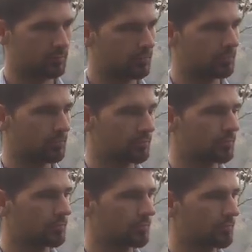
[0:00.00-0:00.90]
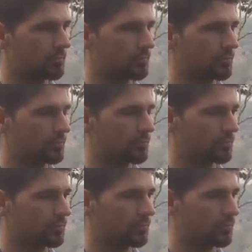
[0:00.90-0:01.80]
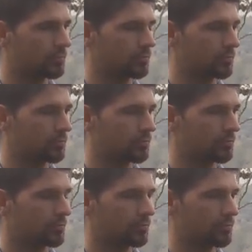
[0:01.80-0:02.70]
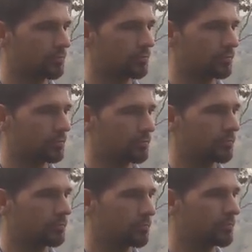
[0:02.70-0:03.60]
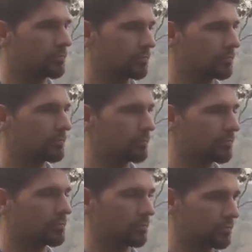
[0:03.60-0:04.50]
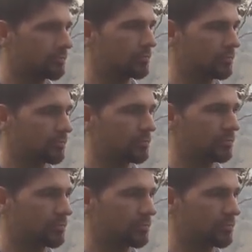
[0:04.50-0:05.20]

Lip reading: [no speech]